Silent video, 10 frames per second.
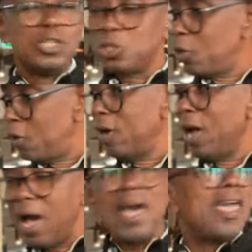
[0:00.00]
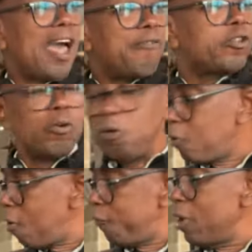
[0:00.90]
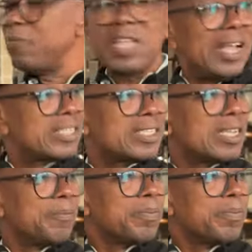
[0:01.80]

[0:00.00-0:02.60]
So I have to confirm that